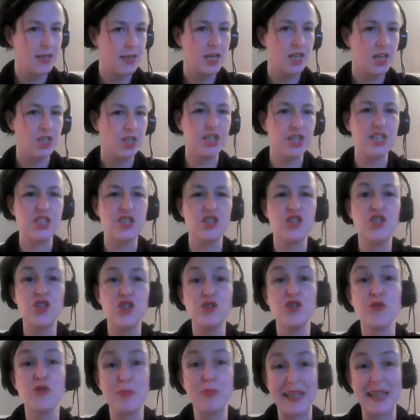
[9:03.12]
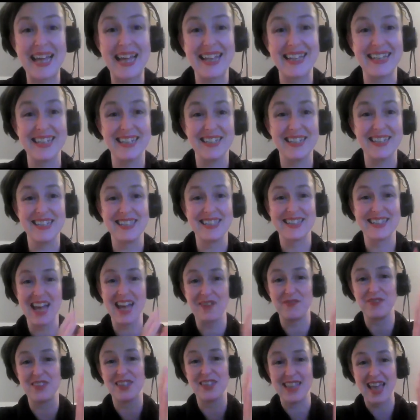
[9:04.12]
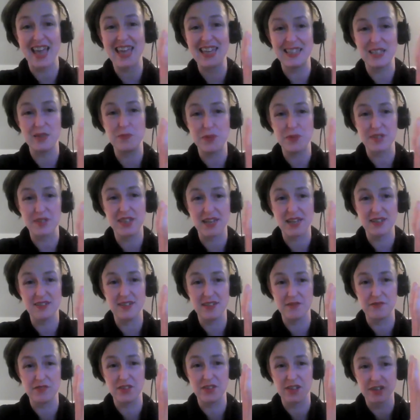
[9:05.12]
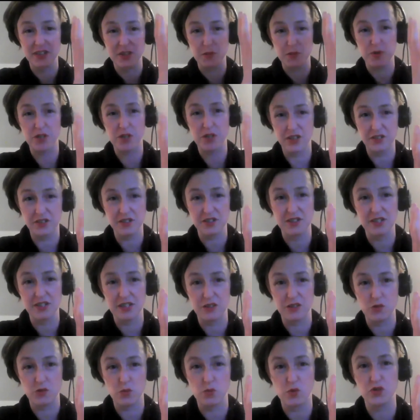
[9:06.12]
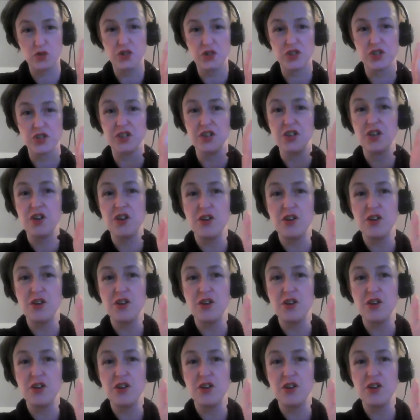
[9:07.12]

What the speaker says: You need to do your planning. You need to have this 80% of the iceberg underneath the water